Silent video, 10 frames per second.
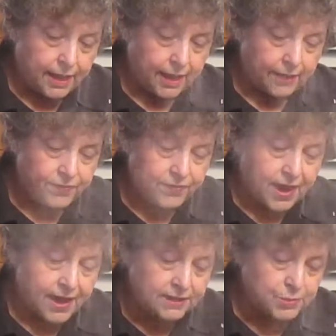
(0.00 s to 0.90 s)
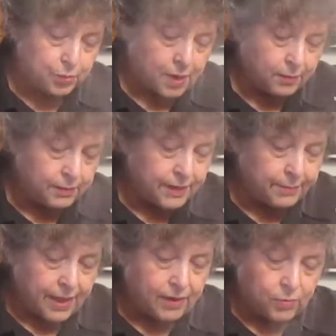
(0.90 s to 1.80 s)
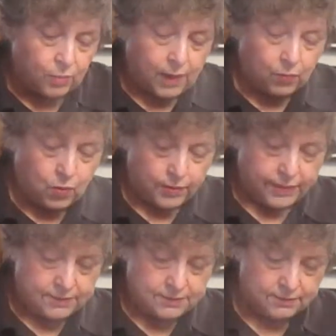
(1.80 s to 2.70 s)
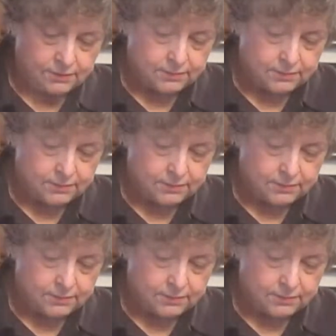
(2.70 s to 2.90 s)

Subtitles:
and that's probably about where I want it.